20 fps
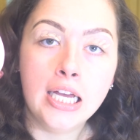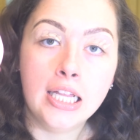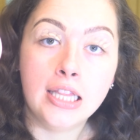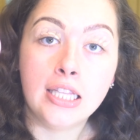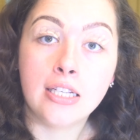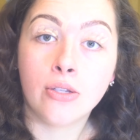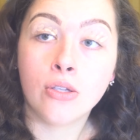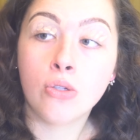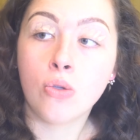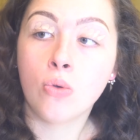
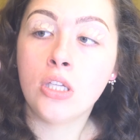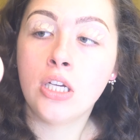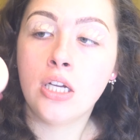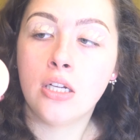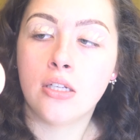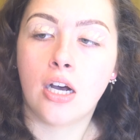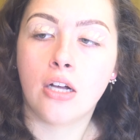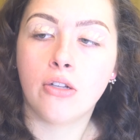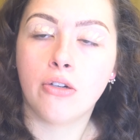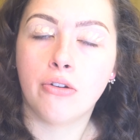This is only
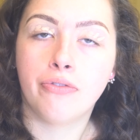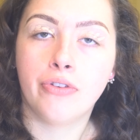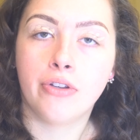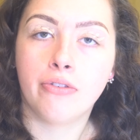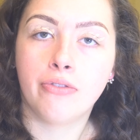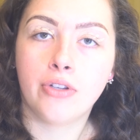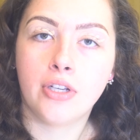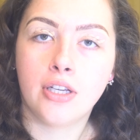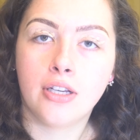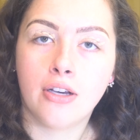
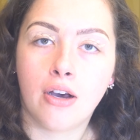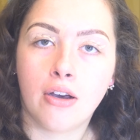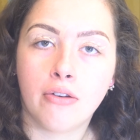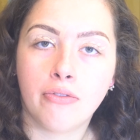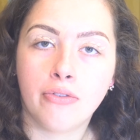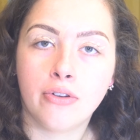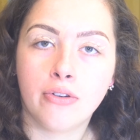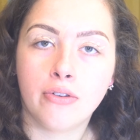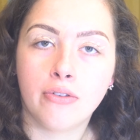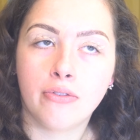$1.50
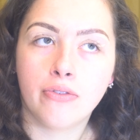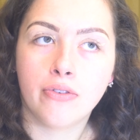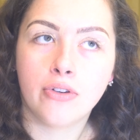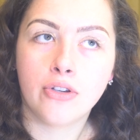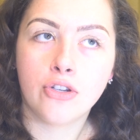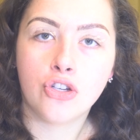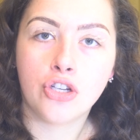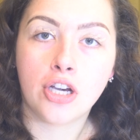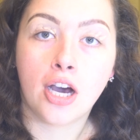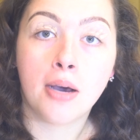off of
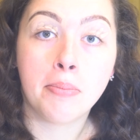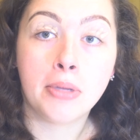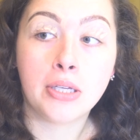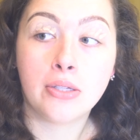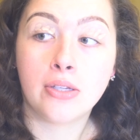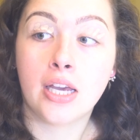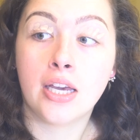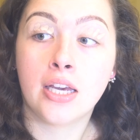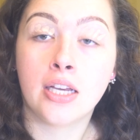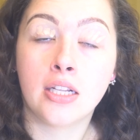Shop
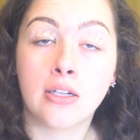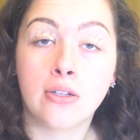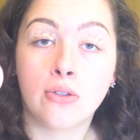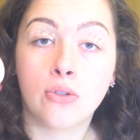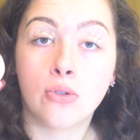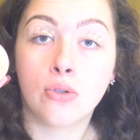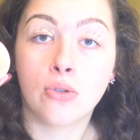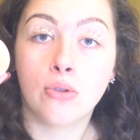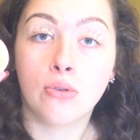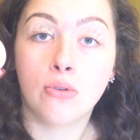Miss A, and
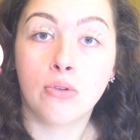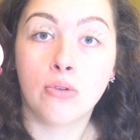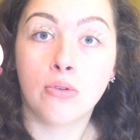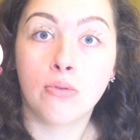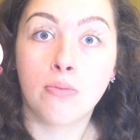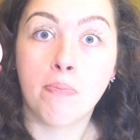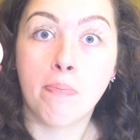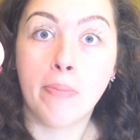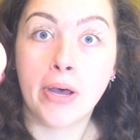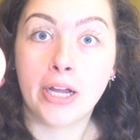it's
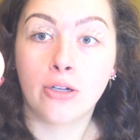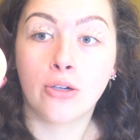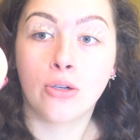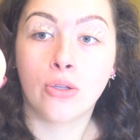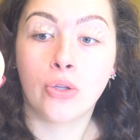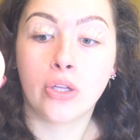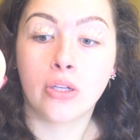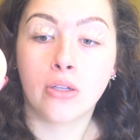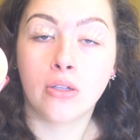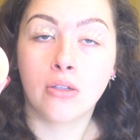better
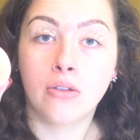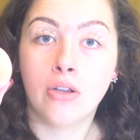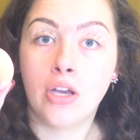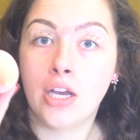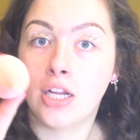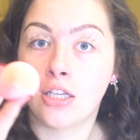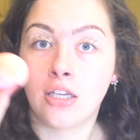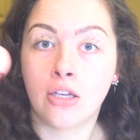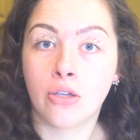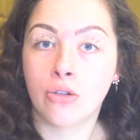than
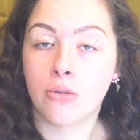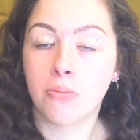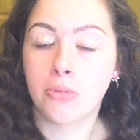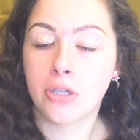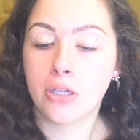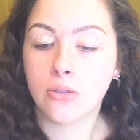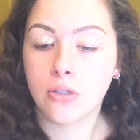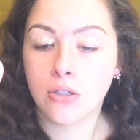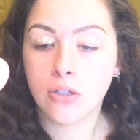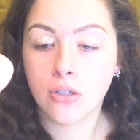any other
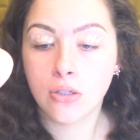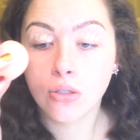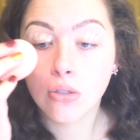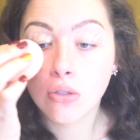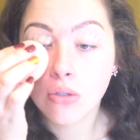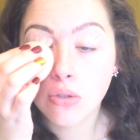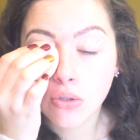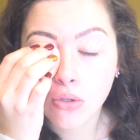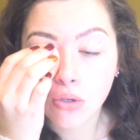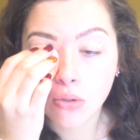blender.
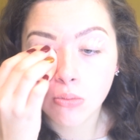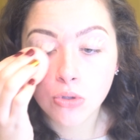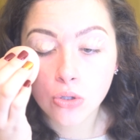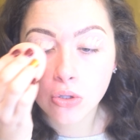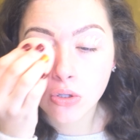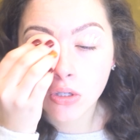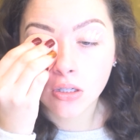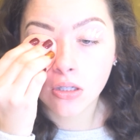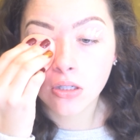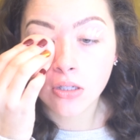So I'm
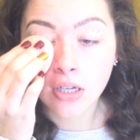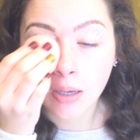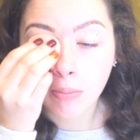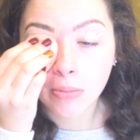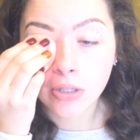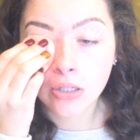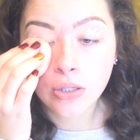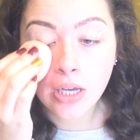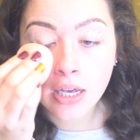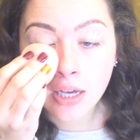just going to tap
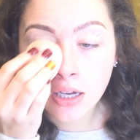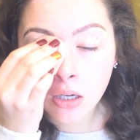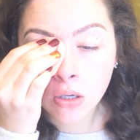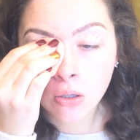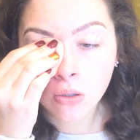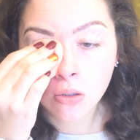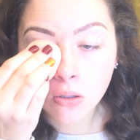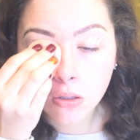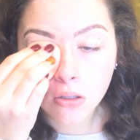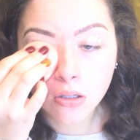this
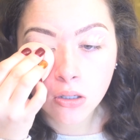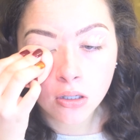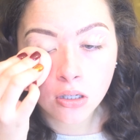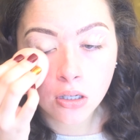out.